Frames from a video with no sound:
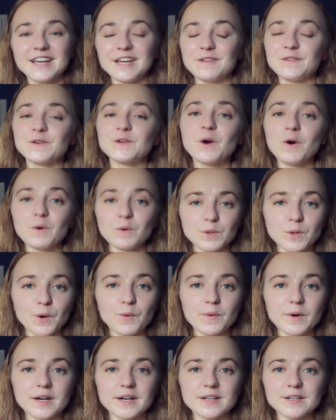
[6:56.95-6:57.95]
If you go
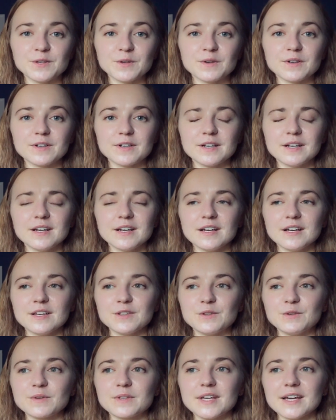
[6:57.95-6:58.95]
lower,
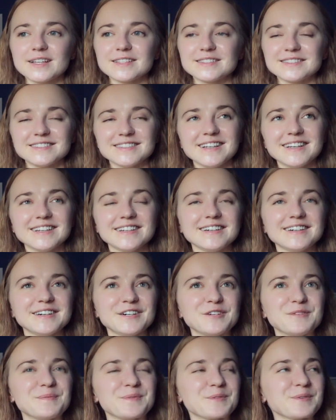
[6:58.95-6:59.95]
you get
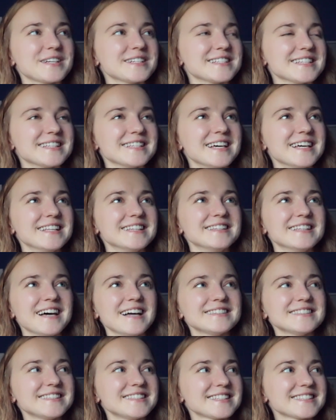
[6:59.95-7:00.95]

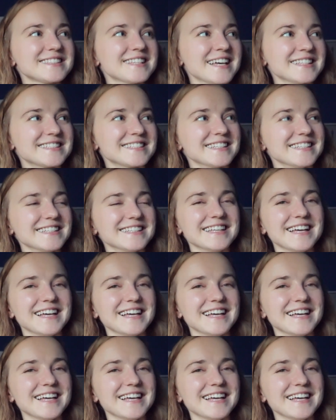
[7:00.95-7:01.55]
not the detention,